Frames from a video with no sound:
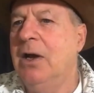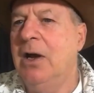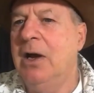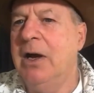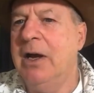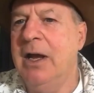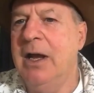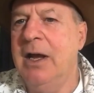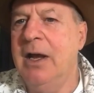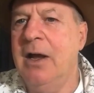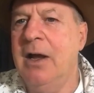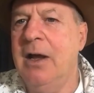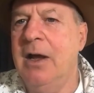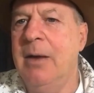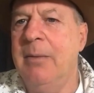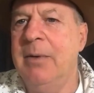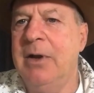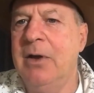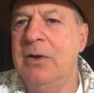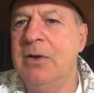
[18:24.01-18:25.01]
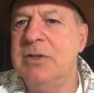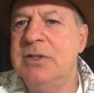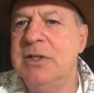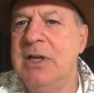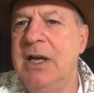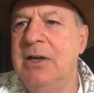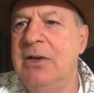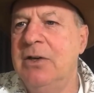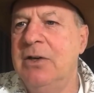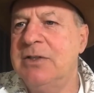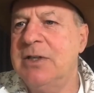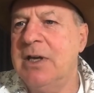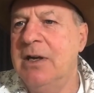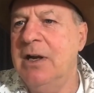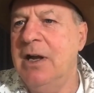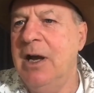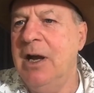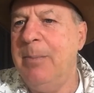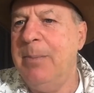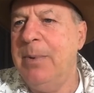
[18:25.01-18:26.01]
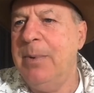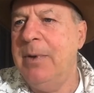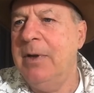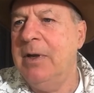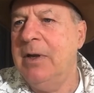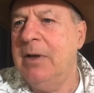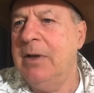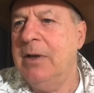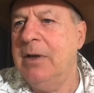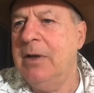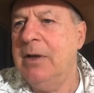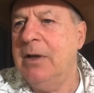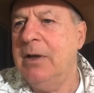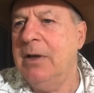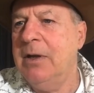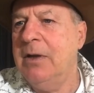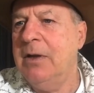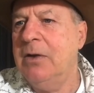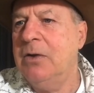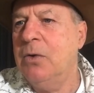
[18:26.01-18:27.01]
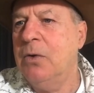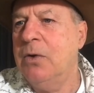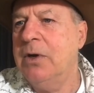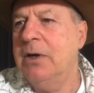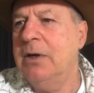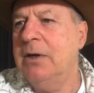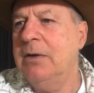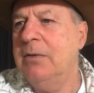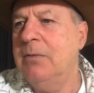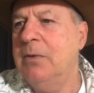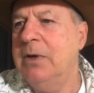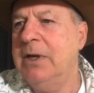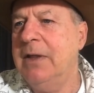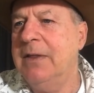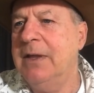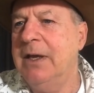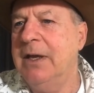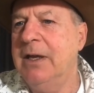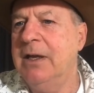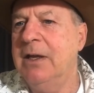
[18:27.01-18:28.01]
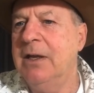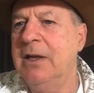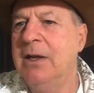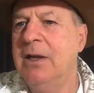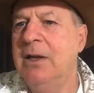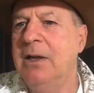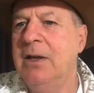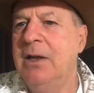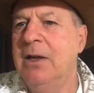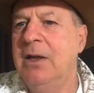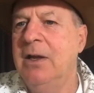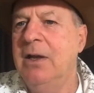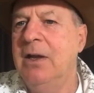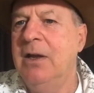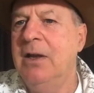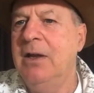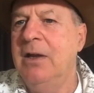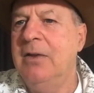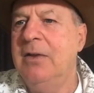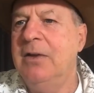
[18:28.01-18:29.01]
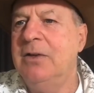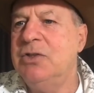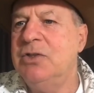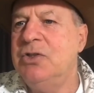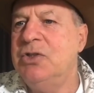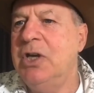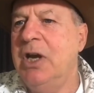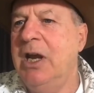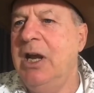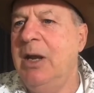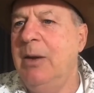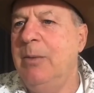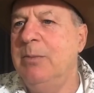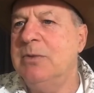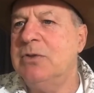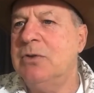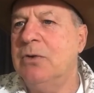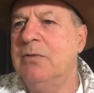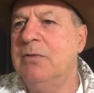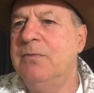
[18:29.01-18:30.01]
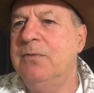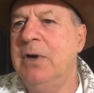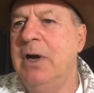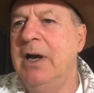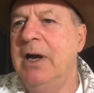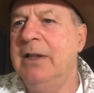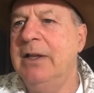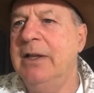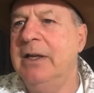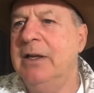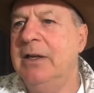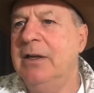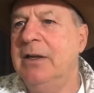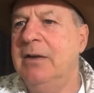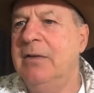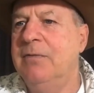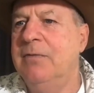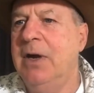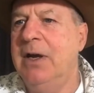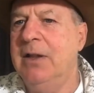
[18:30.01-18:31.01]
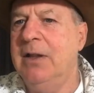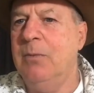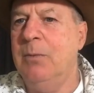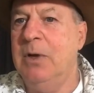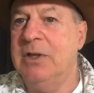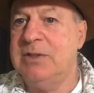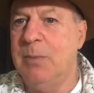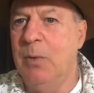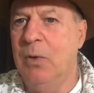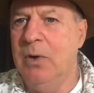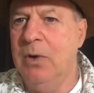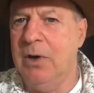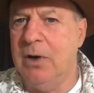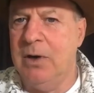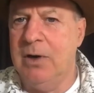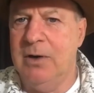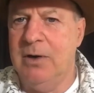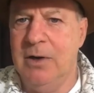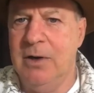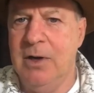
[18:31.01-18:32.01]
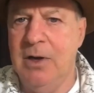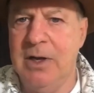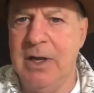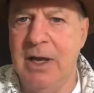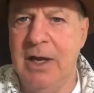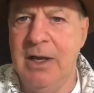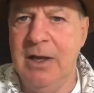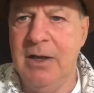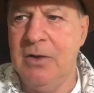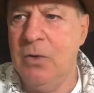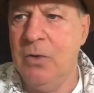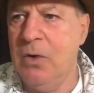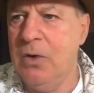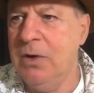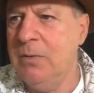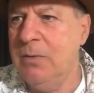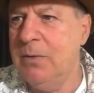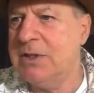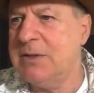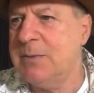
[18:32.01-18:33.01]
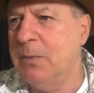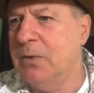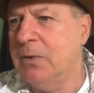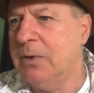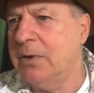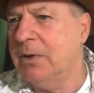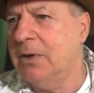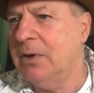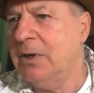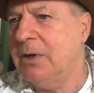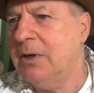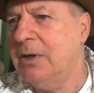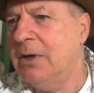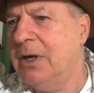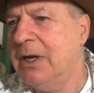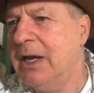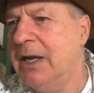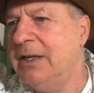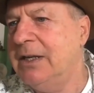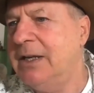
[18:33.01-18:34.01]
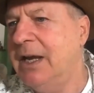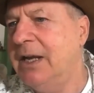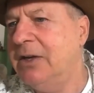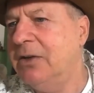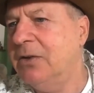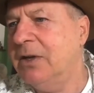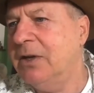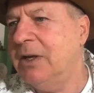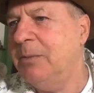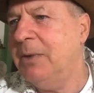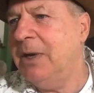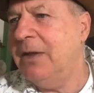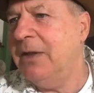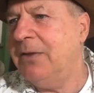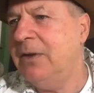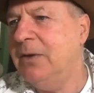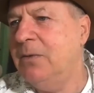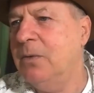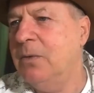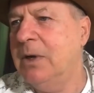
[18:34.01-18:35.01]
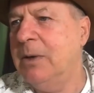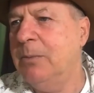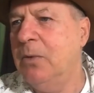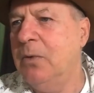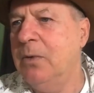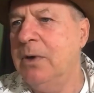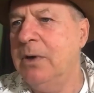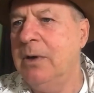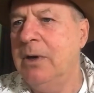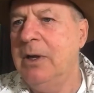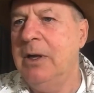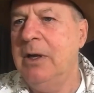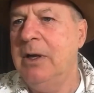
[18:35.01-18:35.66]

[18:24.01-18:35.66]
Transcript: Okay, I'm gonna go, Xander's got it up. Gordon, what do you think? There's James or Violet. Violet wants more. Okay, Gordon wants more. Okay, Daniel and Matthew want more.